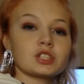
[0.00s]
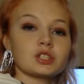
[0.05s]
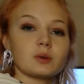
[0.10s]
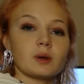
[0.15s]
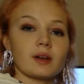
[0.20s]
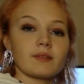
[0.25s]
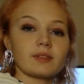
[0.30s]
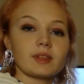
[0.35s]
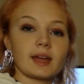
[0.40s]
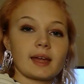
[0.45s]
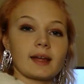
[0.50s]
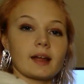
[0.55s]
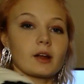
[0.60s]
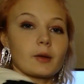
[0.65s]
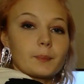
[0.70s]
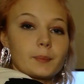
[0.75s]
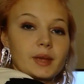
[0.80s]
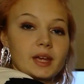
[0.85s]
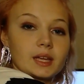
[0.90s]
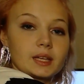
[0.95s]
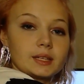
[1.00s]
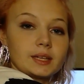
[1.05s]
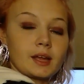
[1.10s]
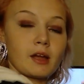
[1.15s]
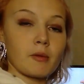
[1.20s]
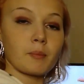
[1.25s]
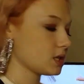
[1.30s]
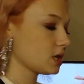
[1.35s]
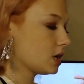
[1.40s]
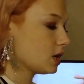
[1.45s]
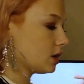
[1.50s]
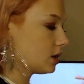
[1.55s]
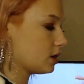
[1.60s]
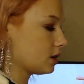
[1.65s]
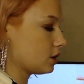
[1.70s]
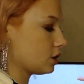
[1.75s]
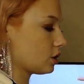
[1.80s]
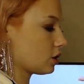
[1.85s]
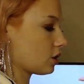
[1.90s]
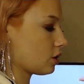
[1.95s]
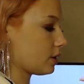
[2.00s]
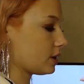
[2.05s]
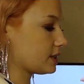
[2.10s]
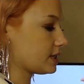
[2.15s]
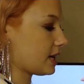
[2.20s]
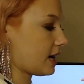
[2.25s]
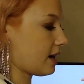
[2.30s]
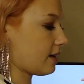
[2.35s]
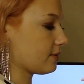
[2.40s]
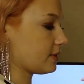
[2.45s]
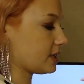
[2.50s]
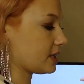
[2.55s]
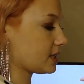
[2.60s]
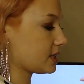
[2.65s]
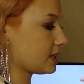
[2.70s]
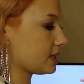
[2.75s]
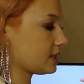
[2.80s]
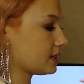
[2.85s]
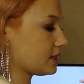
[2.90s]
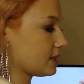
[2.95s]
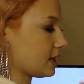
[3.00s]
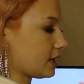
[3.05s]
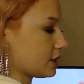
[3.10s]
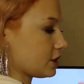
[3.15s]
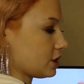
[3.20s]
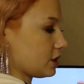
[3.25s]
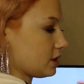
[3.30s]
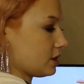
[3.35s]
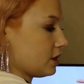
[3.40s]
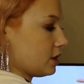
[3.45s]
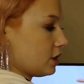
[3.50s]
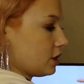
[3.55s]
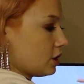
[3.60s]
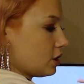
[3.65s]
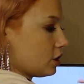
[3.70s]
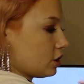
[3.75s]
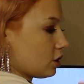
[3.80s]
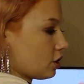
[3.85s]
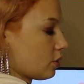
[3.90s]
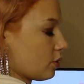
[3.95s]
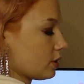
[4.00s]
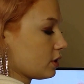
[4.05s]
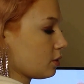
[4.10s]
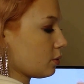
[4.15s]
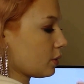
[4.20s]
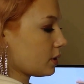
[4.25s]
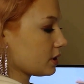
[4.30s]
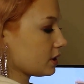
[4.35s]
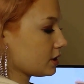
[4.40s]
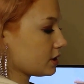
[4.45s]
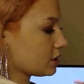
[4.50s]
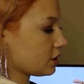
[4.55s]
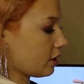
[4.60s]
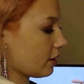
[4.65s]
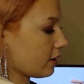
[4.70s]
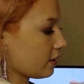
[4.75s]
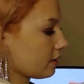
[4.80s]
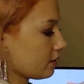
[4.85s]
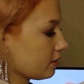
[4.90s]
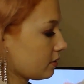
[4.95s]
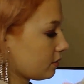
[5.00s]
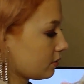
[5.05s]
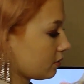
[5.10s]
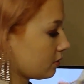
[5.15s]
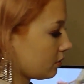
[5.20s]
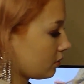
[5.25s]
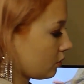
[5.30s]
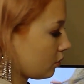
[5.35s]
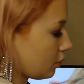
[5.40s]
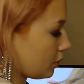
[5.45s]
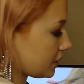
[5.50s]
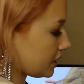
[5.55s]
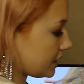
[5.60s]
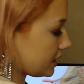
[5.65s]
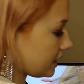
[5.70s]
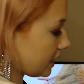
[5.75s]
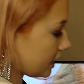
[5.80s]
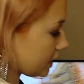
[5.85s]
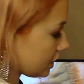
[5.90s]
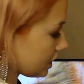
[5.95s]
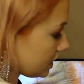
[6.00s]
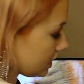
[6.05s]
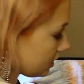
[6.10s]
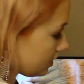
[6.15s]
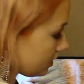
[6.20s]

you have the hair pinned up, you're going to have this thin section. You're going to want to start with a section